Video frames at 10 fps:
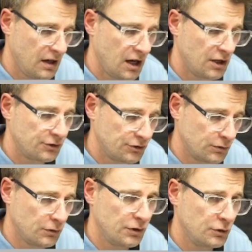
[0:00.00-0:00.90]
a
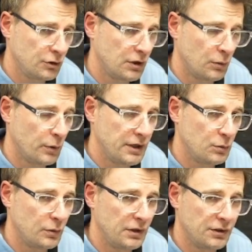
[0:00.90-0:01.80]
certain, when
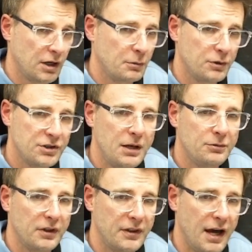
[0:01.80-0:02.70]
you talk about shapes
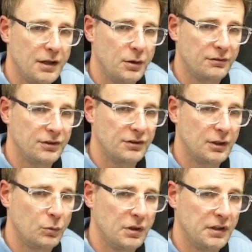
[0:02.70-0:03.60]
like that, you have to say,
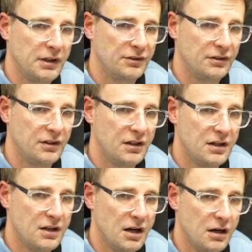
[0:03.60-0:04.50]
well, it's
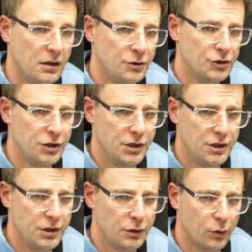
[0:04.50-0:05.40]
the
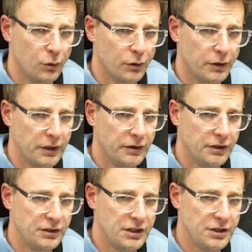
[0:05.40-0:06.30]
G chord in the
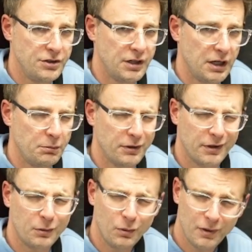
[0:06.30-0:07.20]
D shape. And you're
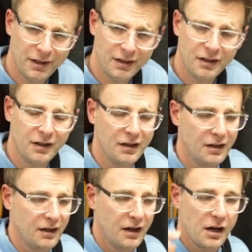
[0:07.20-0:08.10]
like, what?
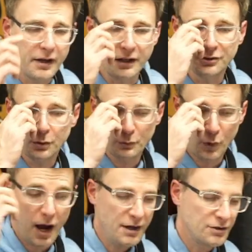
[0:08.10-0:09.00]
Okay, so
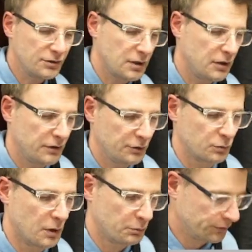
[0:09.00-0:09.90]
I just call this
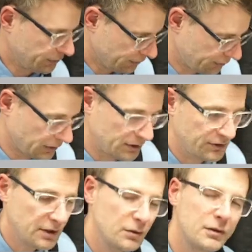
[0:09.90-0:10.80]
Rumpelstiltskin because
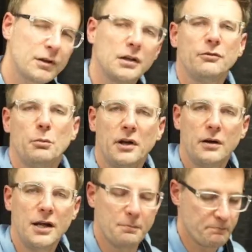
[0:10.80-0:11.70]
I couldn't think of a better
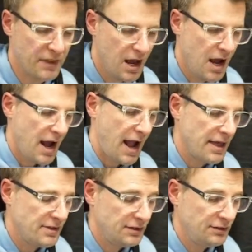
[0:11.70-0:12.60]
name.
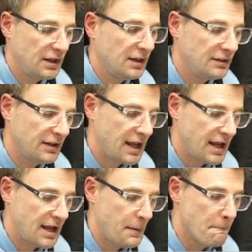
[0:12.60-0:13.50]
And this is
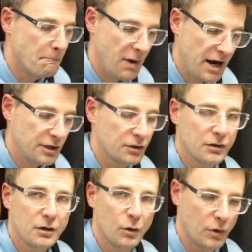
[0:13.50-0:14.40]
a
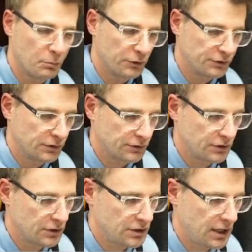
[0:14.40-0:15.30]
minor
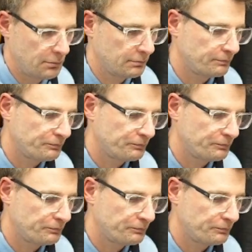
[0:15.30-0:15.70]
Rumpelstiltskin shape.